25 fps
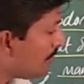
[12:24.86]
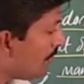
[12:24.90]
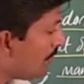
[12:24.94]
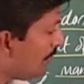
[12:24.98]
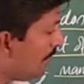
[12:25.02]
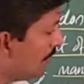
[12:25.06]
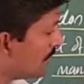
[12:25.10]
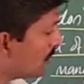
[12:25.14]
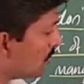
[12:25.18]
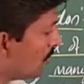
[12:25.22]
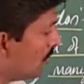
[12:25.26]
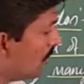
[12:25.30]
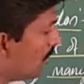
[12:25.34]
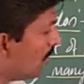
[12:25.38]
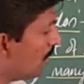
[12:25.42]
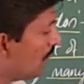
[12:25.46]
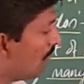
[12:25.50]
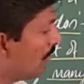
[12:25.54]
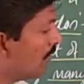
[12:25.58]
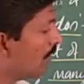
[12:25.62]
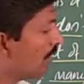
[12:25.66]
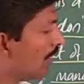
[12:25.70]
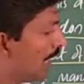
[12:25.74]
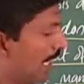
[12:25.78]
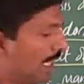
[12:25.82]

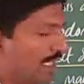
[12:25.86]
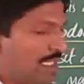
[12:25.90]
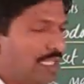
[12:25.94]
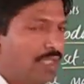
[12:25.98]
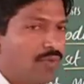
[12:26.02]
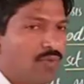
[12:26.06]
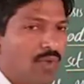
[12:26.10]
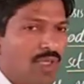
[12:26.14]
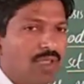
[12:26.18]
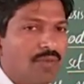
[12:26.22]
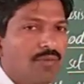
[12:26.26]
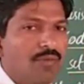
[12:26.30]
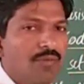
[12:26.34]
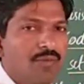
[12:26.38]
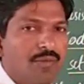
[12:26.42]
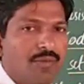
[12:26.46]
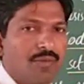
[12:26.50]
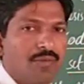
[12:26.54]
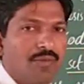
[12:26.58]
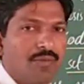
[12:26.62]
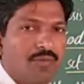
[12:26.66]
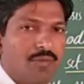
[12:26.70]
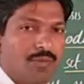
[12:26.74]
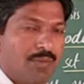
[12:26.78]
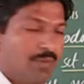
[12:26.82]
So any
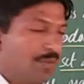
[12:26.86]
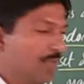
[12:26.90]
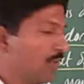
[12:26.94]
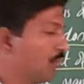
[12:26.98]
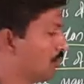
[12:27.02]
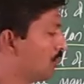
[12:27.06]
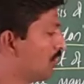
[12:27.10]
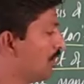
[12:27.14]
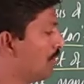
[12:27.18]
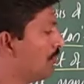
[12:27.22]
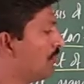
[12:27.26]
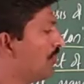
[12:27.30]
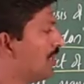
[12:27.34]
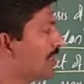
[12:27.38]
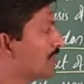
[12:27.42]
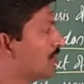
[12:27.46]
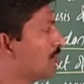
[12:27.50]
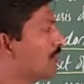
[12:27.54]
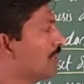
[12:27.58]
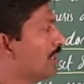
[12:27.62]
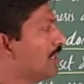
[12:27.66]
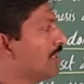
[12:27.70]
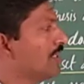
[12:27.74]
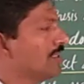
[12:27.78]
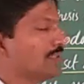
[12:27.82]
one, usually first
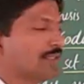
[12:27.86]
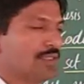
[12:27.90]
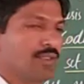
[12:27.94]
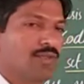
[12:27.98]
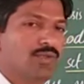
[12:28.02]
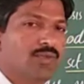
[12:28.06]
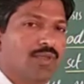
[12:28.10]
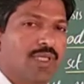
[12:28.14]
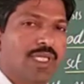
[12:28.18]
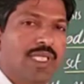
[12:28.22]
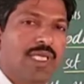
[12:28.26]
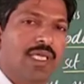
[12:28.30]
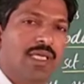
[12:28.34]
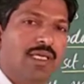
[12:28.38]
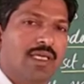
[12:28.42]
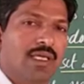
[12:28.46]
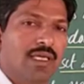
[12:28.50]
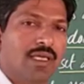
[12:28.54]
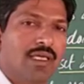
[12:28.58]
one is usually